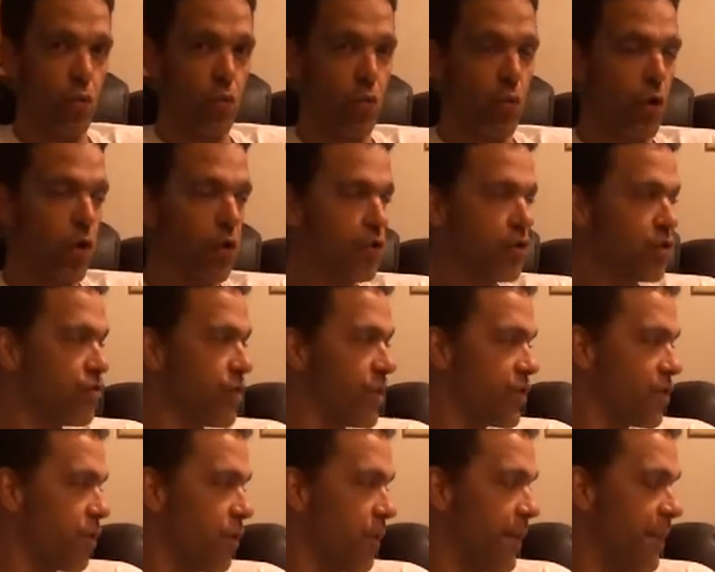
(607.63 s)
Walter
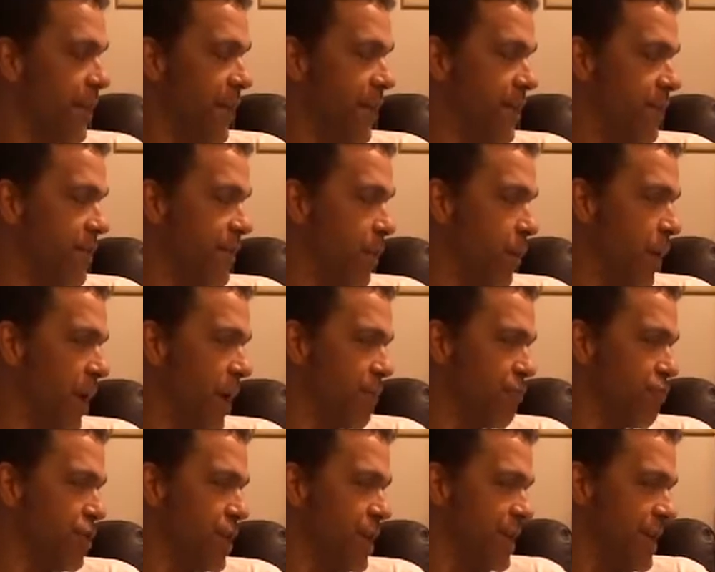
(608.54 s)
Russell. And the one
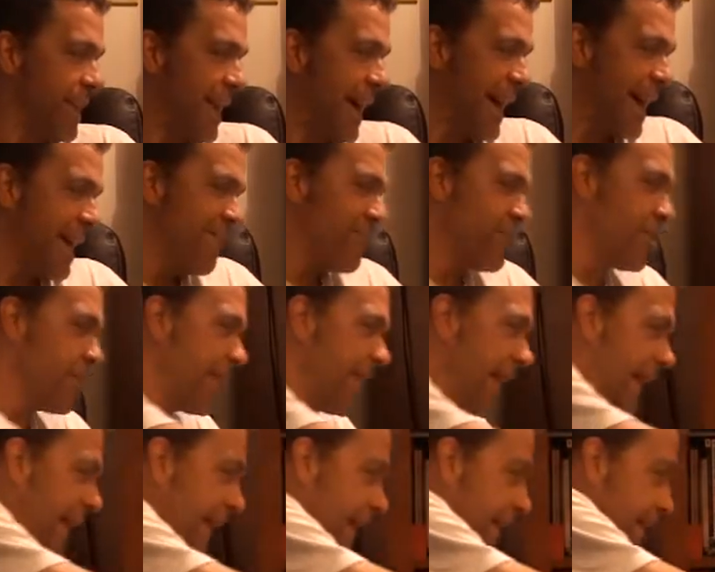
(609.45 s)
I'm reading after
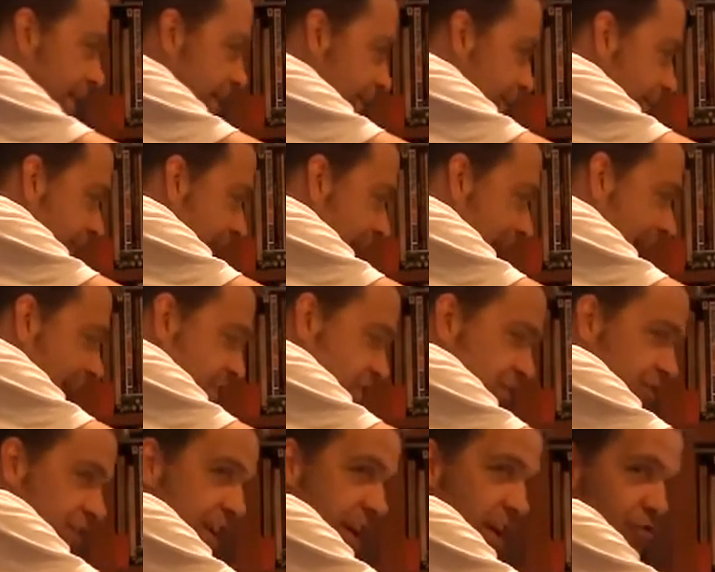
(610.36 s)
that, I
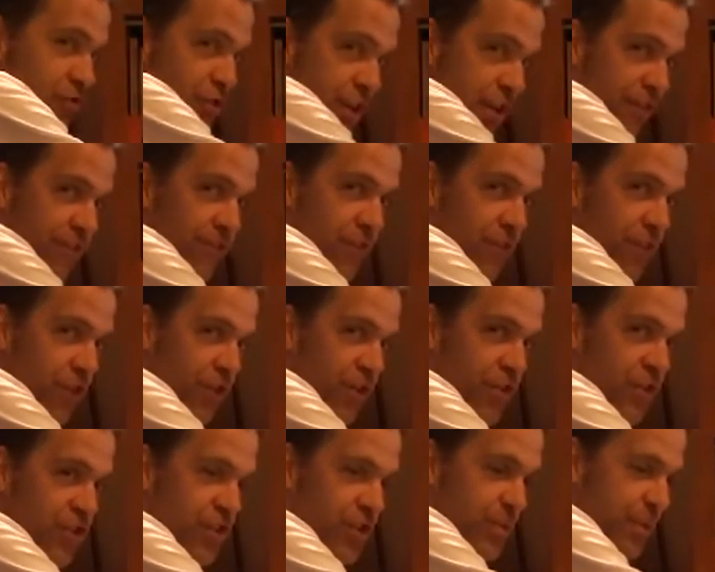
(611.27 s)
actually started reading
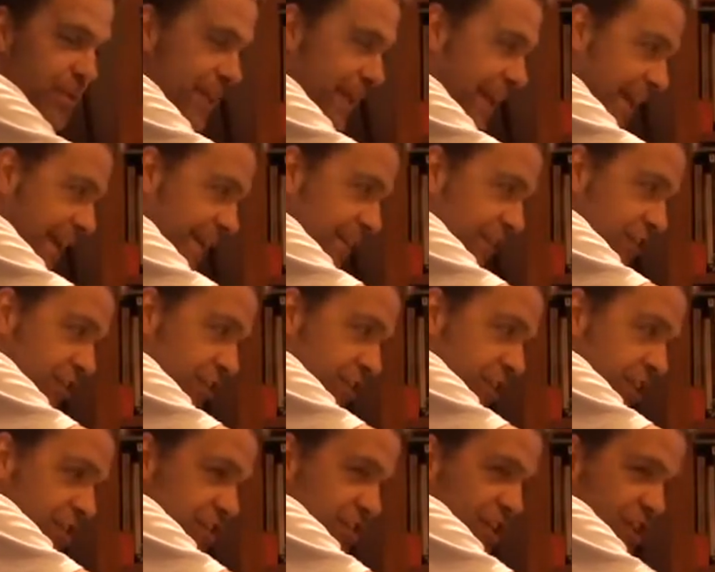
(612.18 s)
first, but then I got The
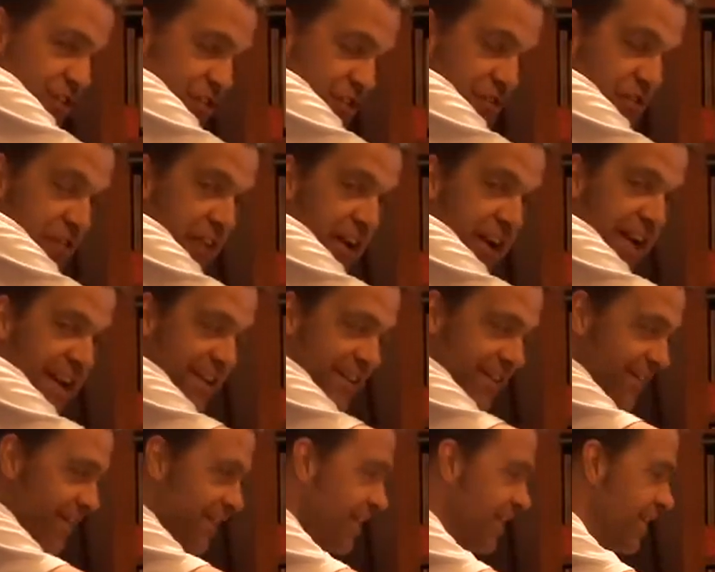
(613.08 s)
Secret of Light.
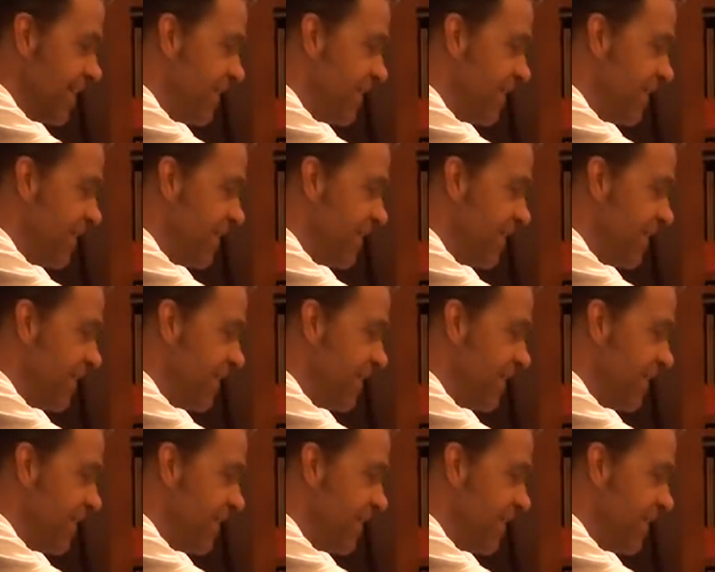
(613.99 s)
And,